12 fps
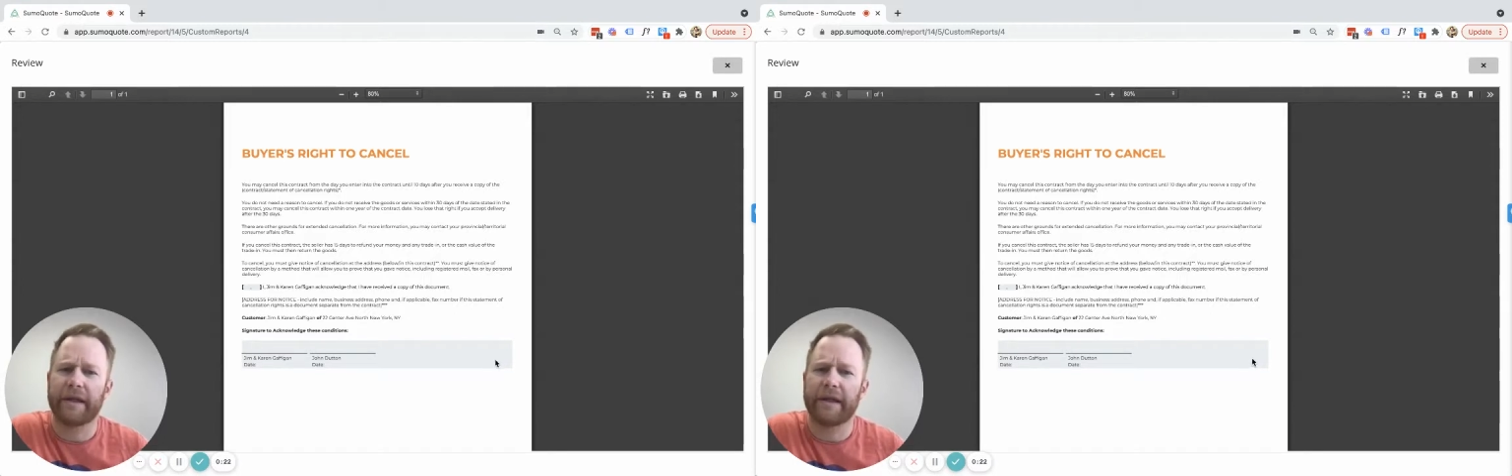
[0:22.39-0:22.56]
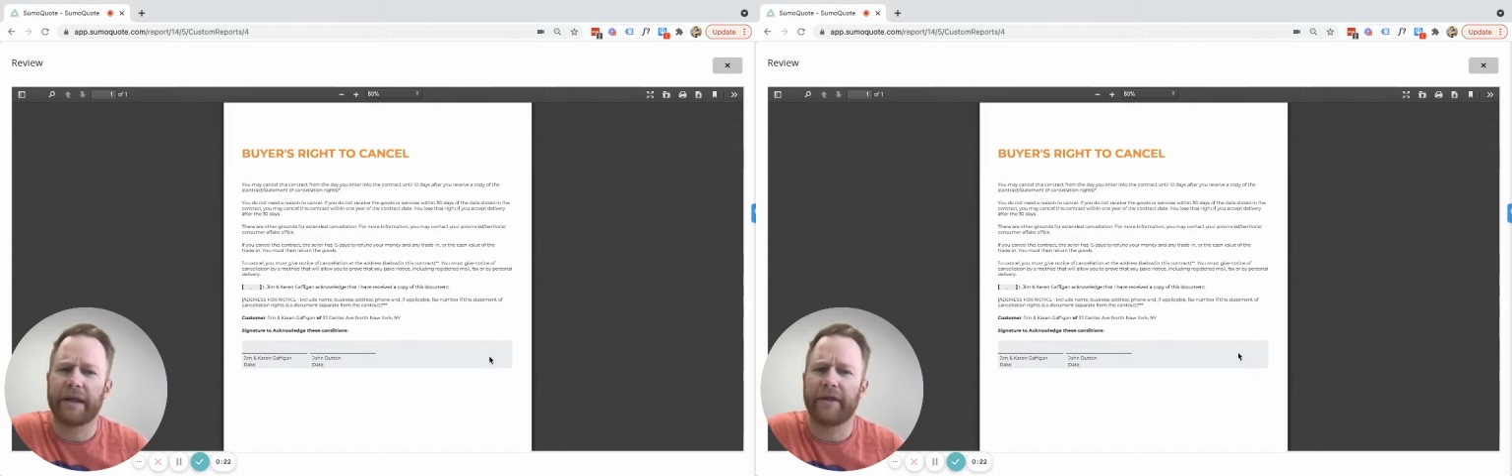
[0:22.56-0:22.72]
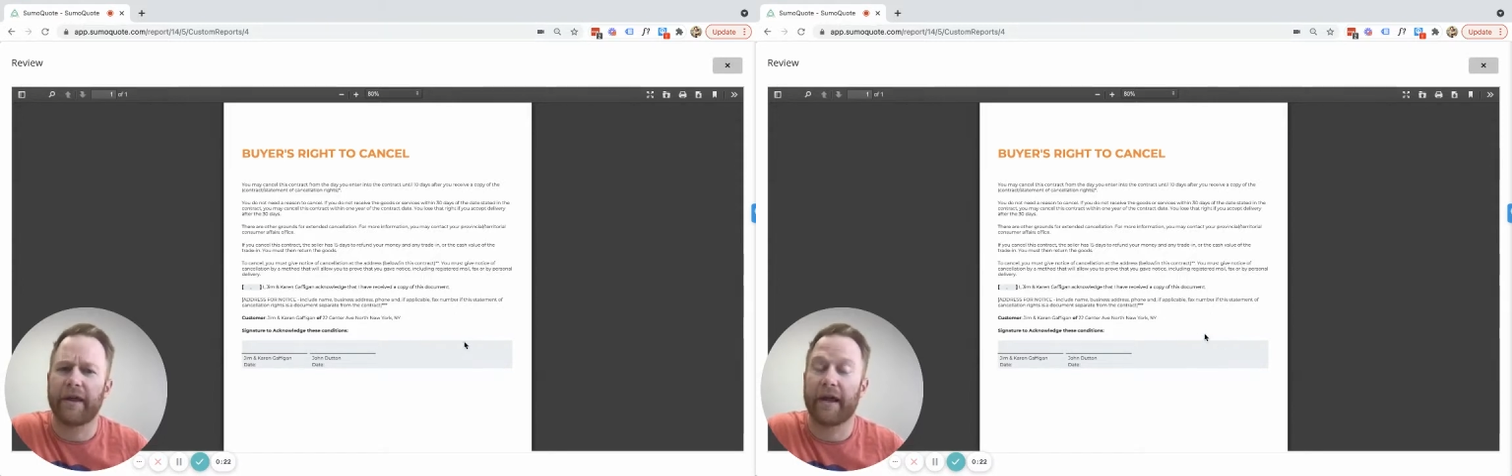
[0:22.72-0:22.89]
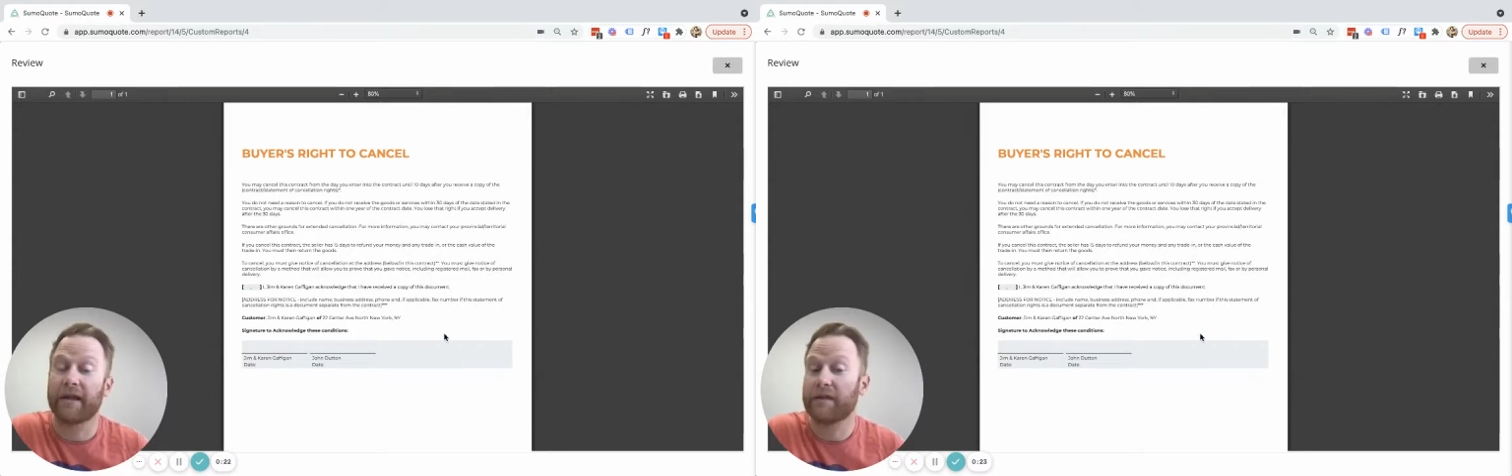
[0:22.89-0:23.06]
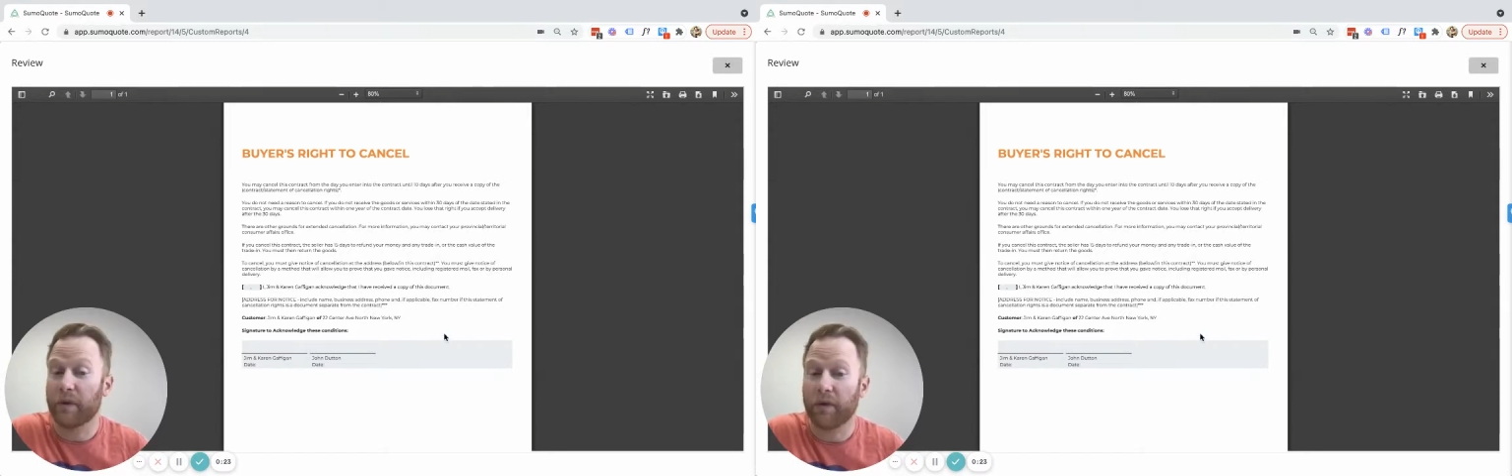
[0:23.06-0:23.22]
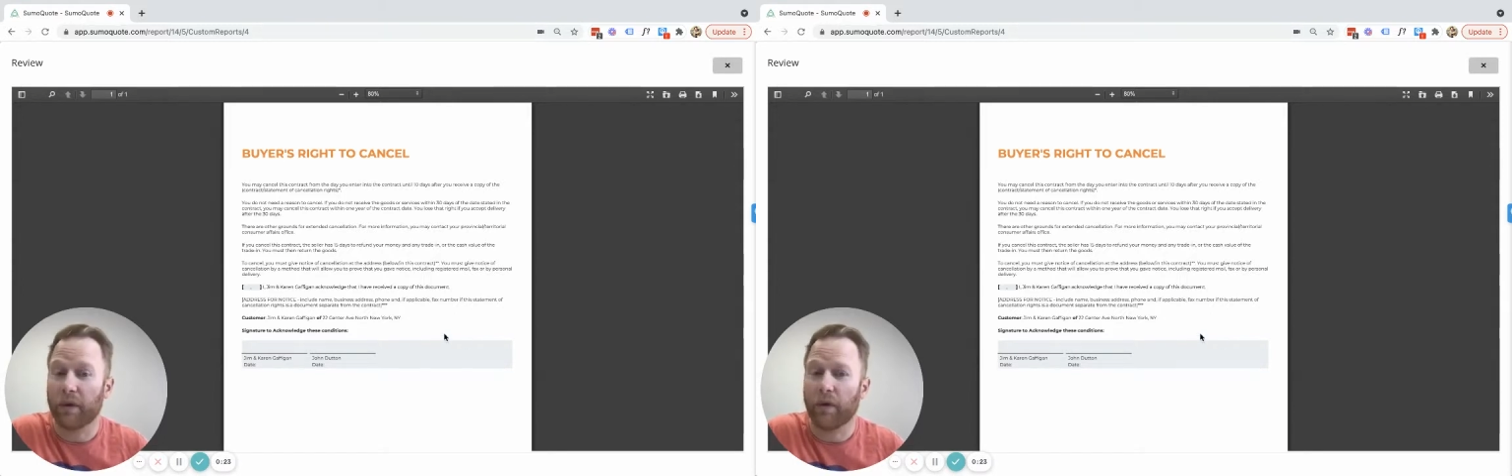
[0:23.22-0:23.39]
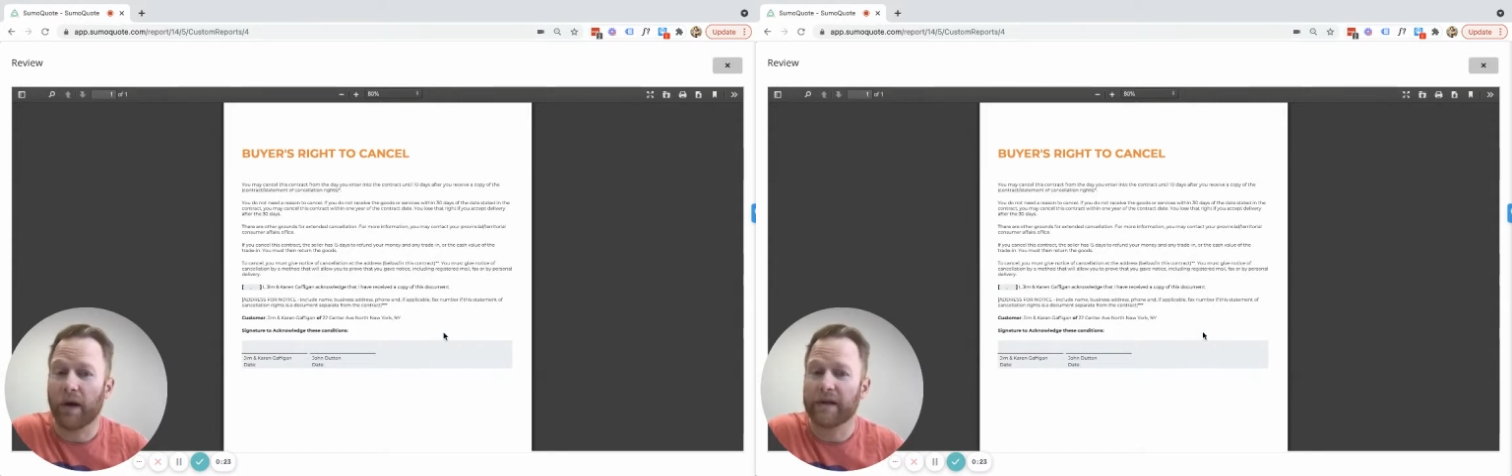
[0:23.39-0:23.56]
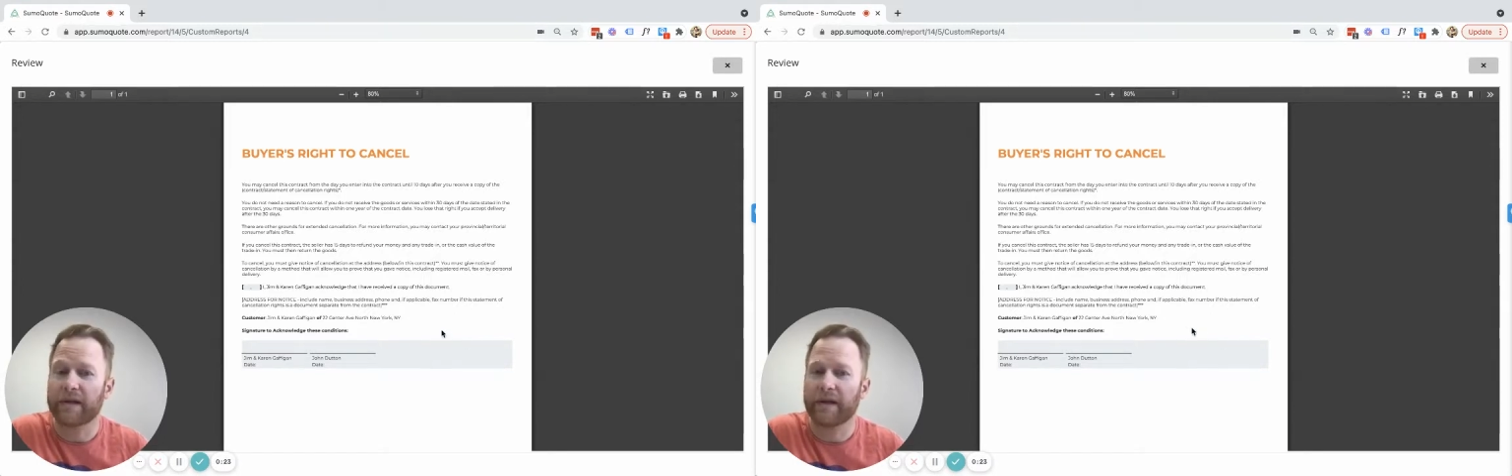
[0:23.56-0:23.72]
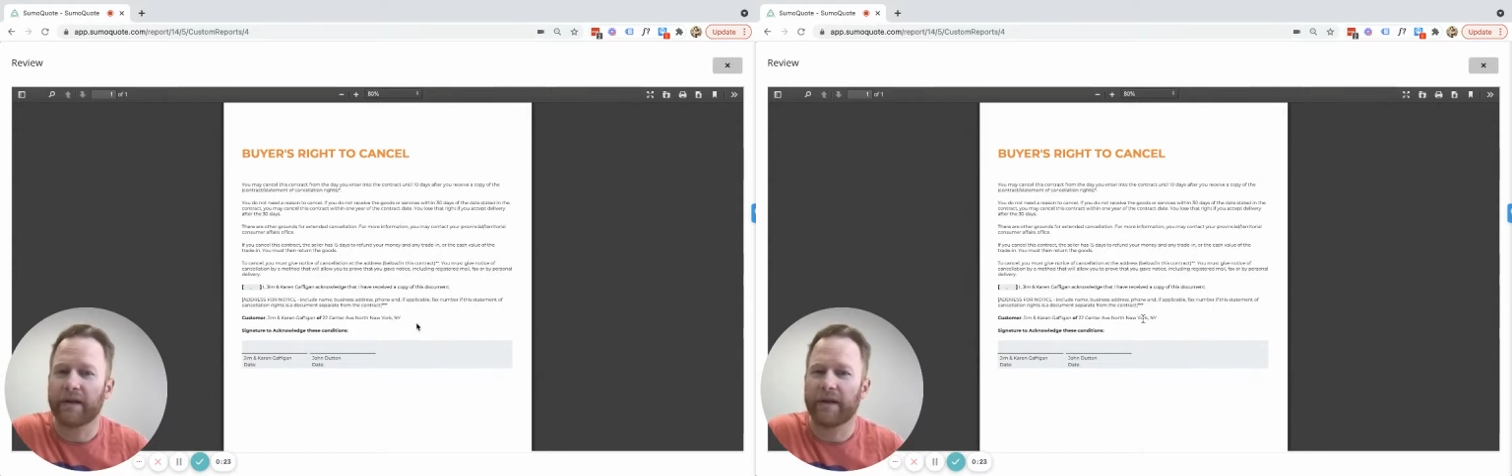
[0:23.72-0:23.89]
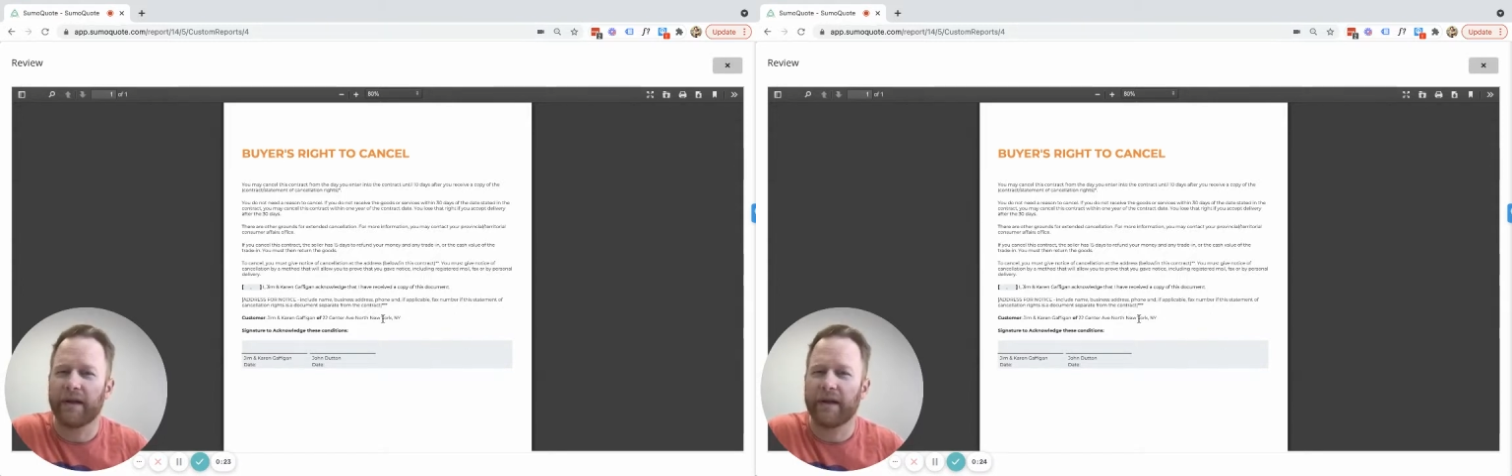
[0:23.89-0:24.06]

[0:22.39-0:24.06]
that has been requested.